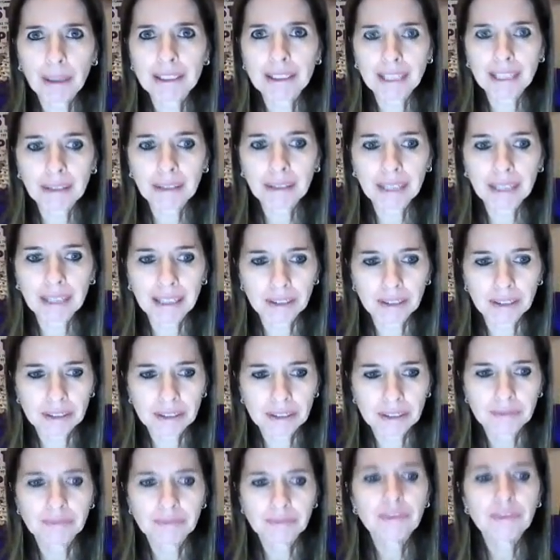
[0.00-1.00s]
it out loud.
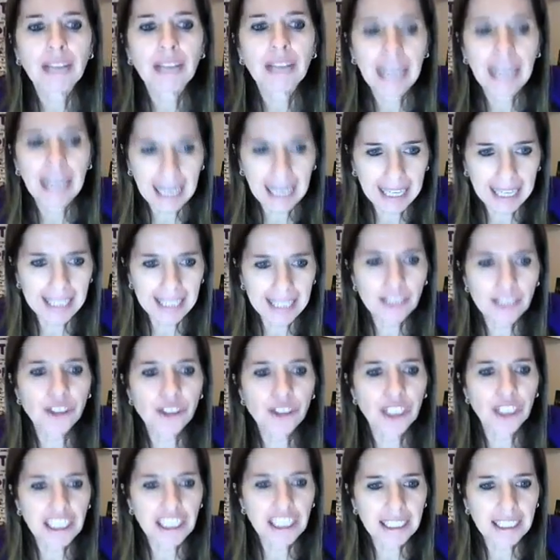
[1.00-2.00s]

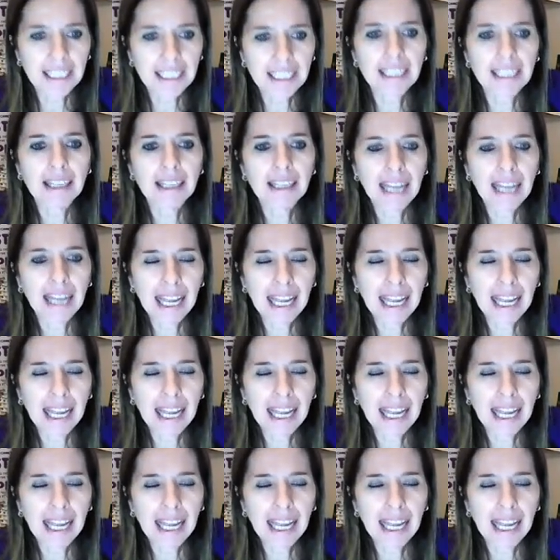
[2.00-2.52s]
H-E-A-R-D.